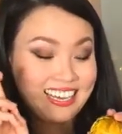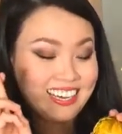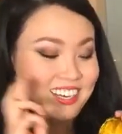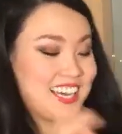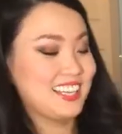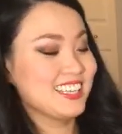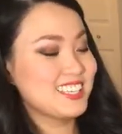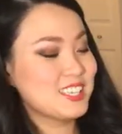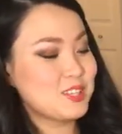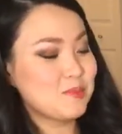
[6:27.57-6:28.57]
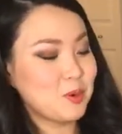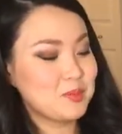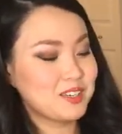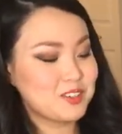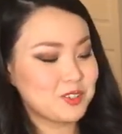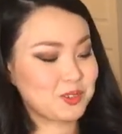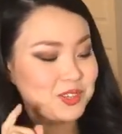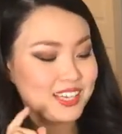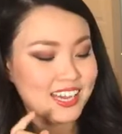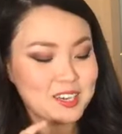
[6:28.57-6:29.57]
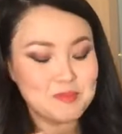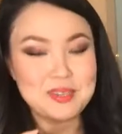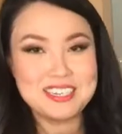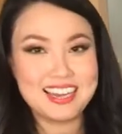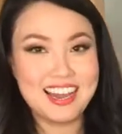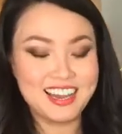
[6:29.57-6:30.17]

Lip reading: okay, this is the moment of truth. Can it be done?